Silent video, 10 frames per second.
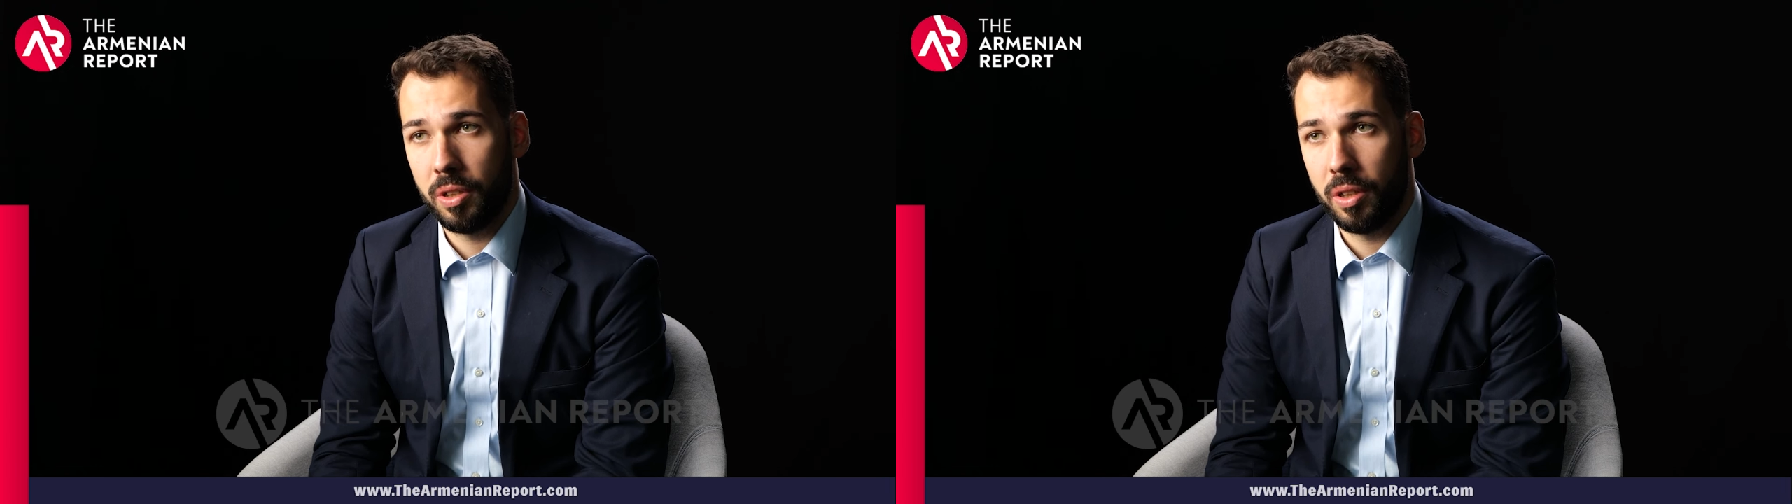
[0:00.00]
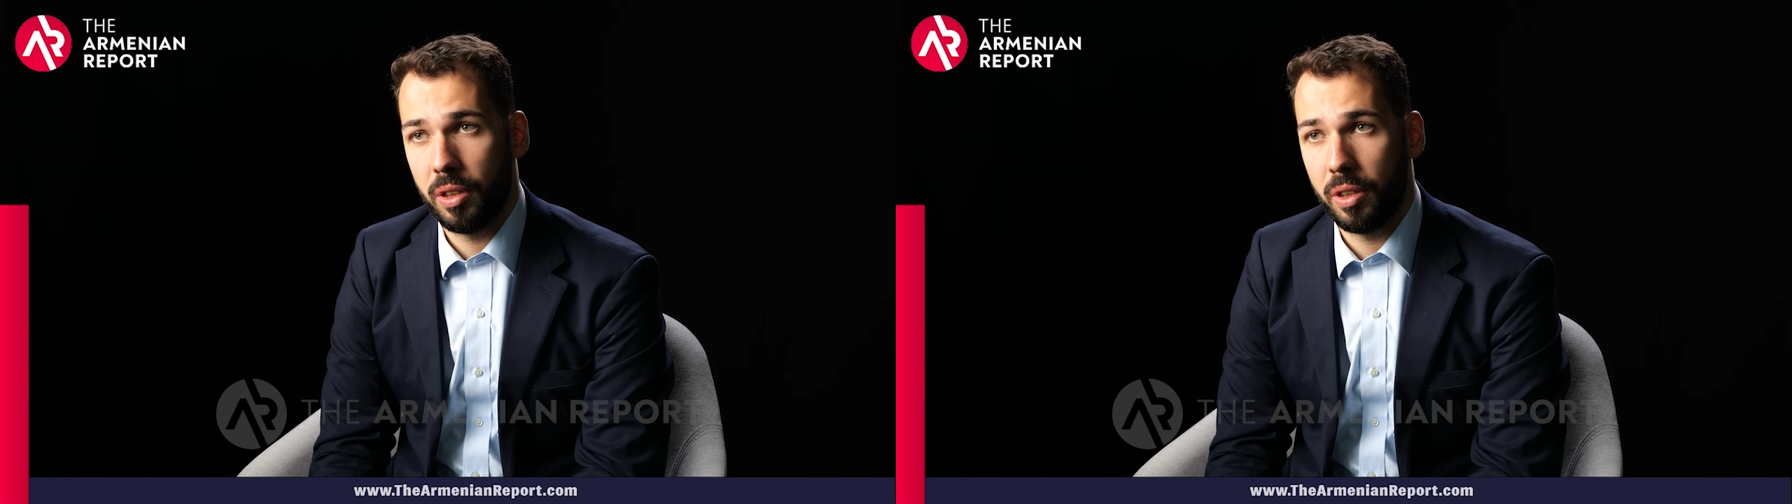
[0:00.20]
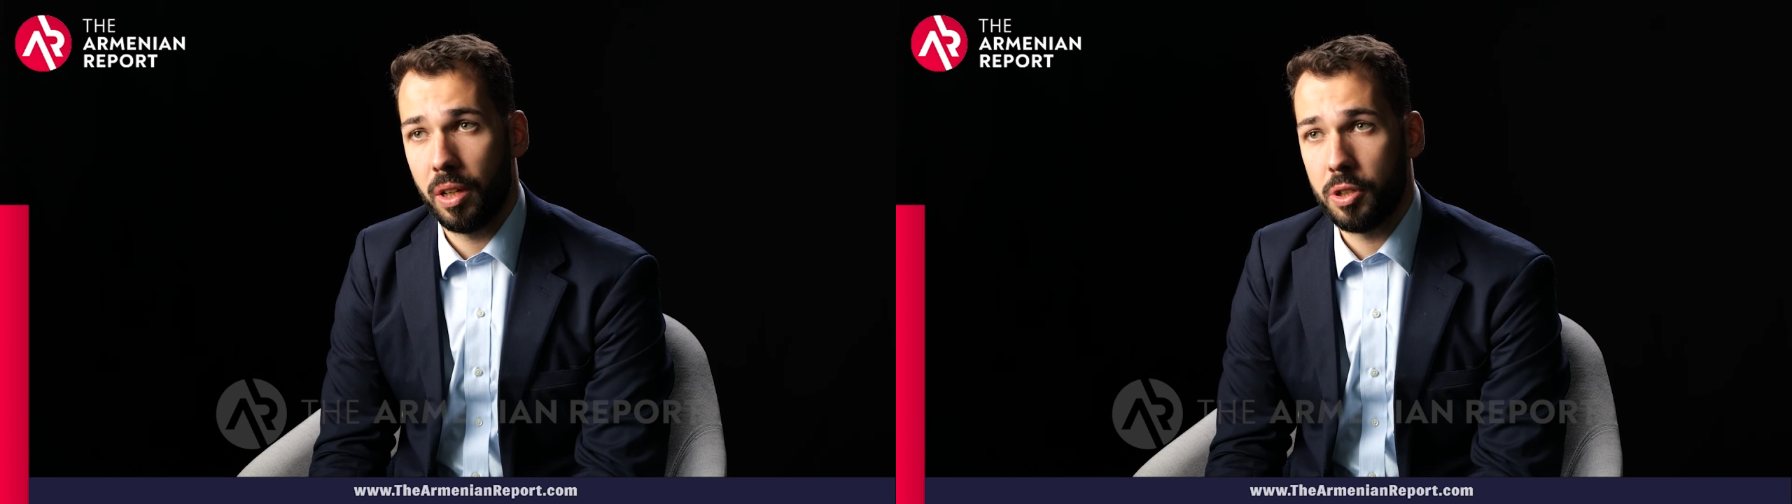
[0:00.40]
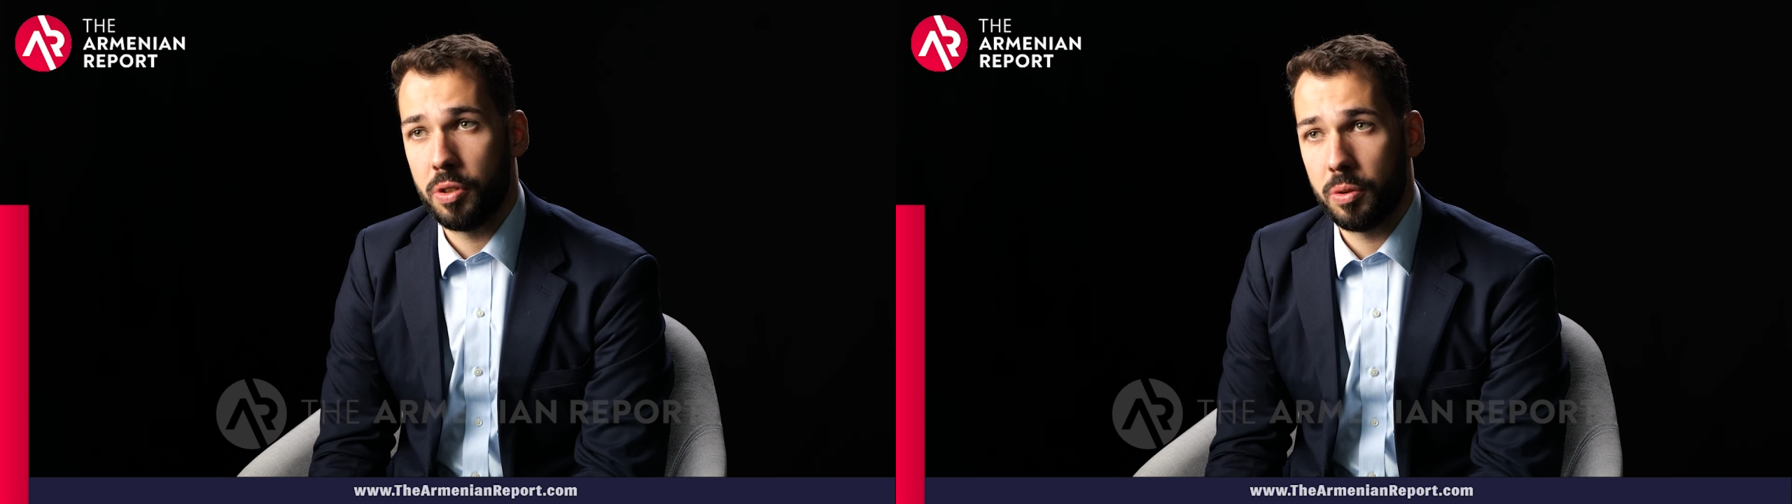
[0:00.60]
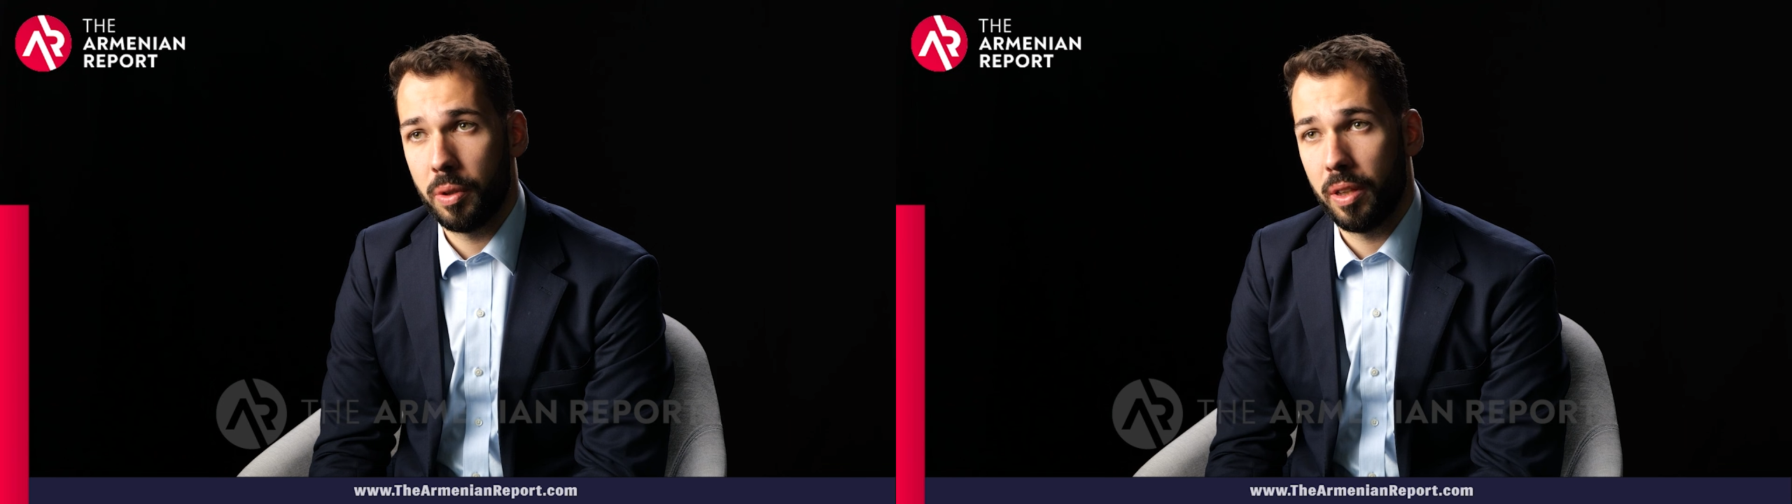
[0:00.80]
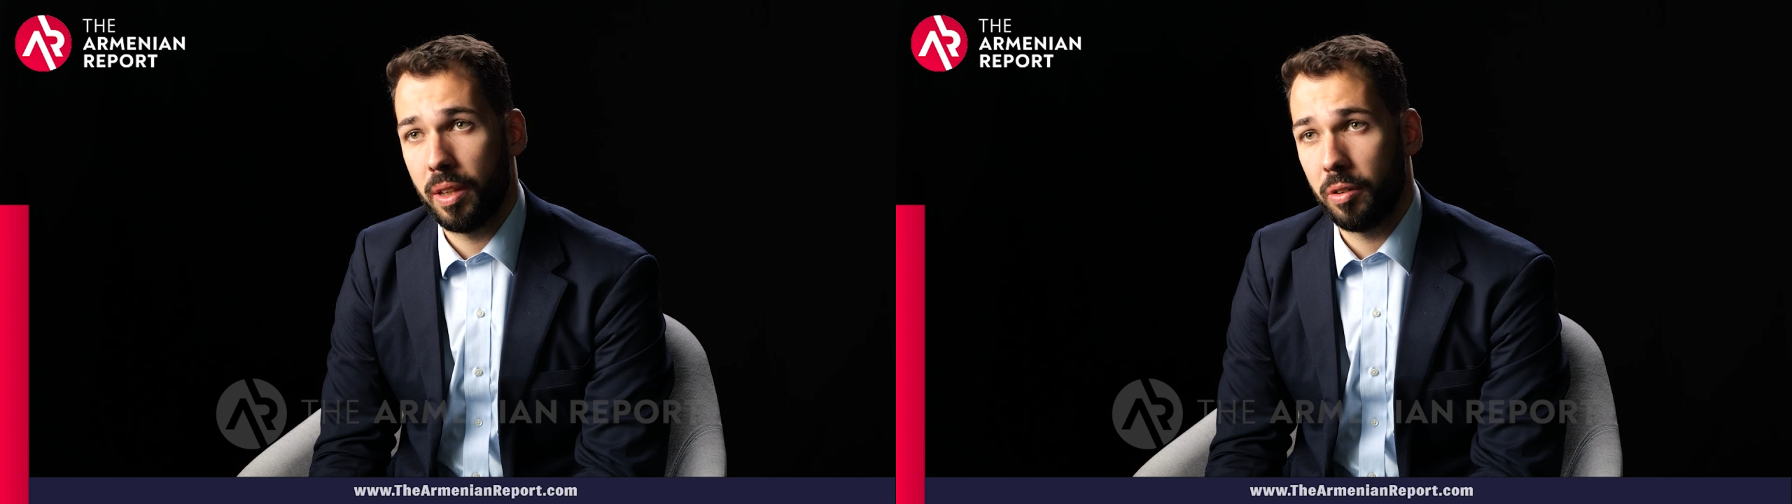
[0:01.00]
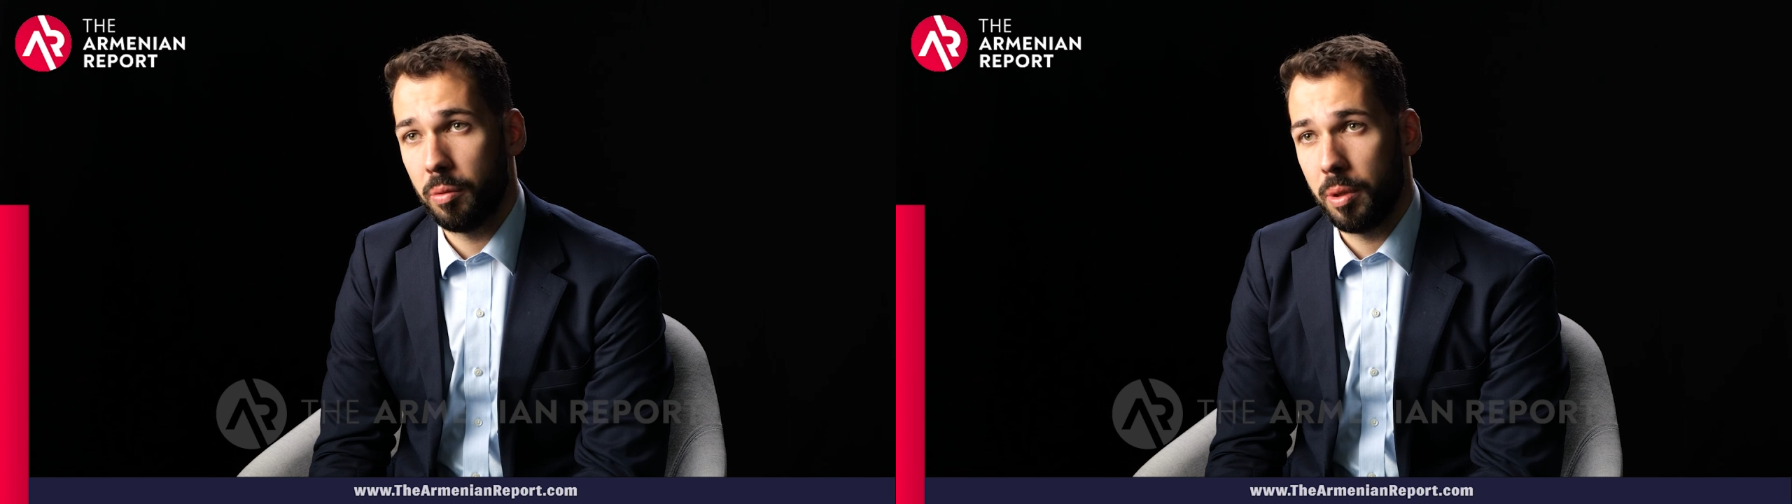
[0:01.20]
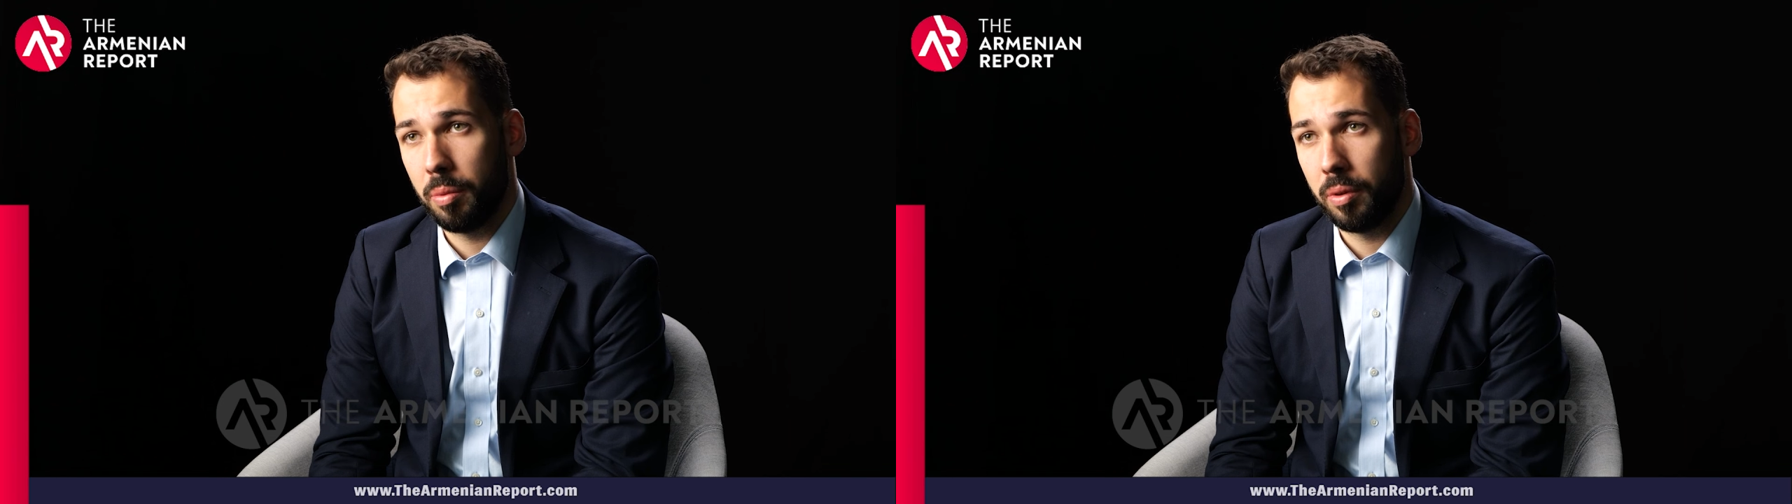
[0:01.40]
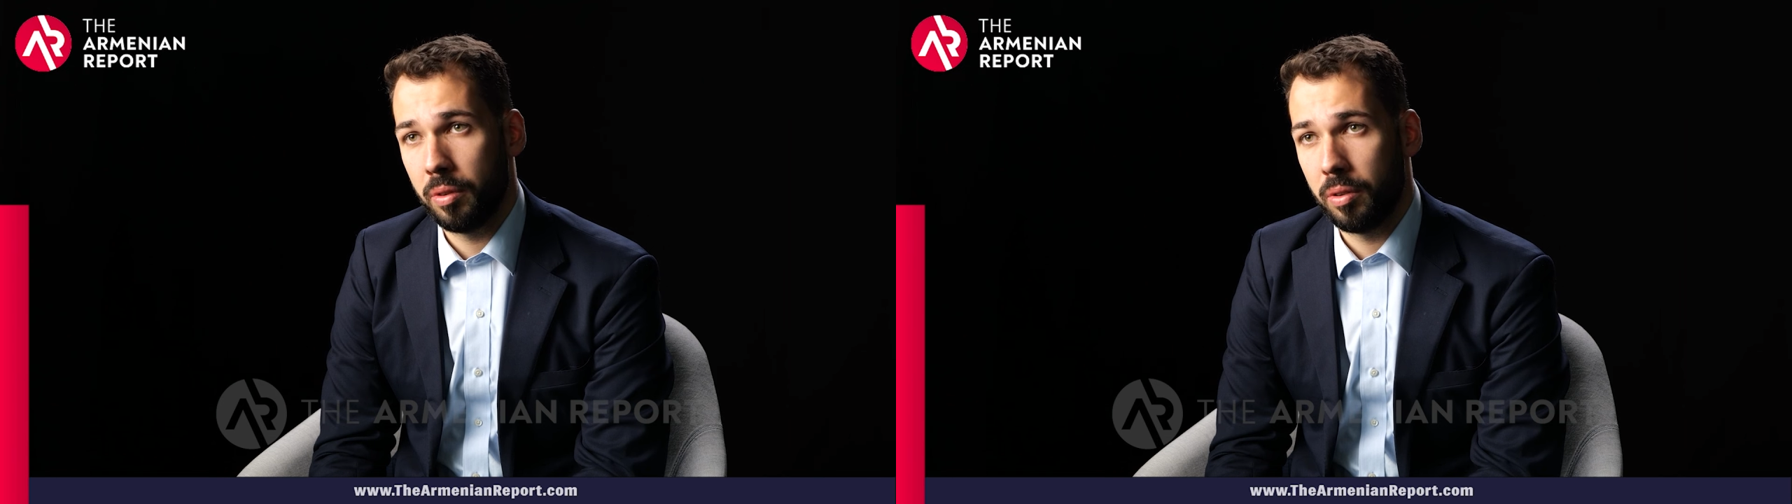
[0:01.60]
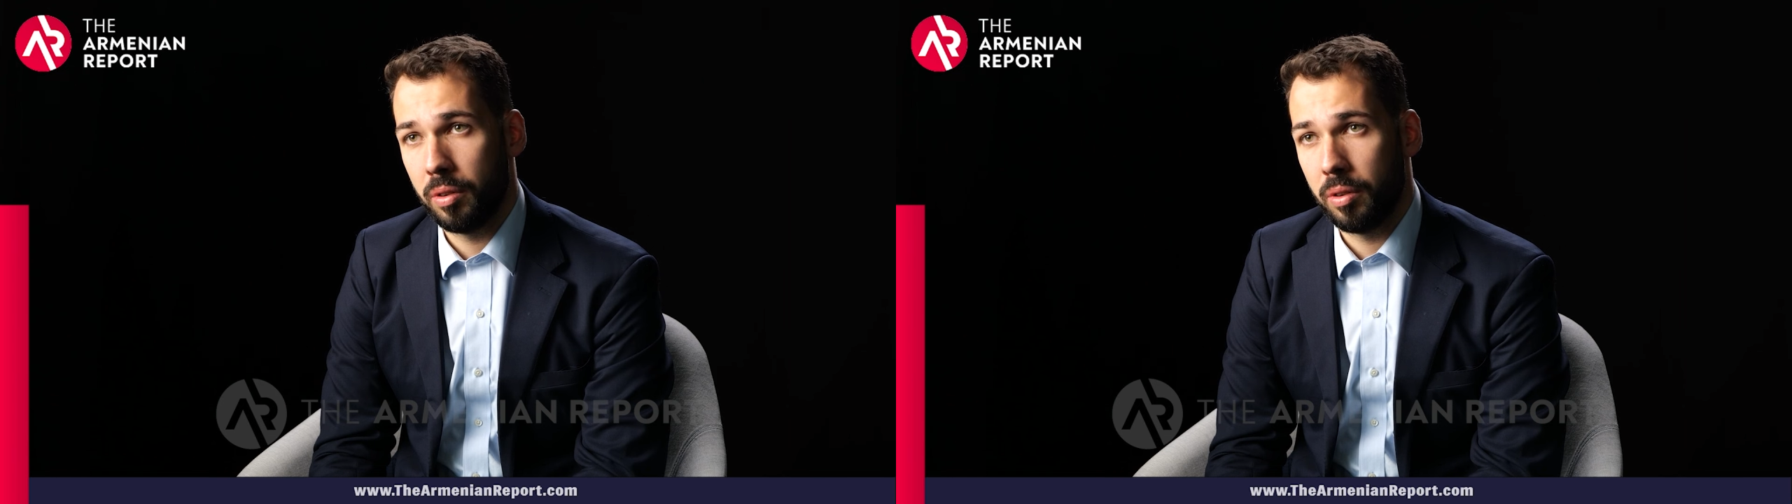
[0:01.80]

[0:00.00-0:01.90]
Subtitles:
that the 120,000 people,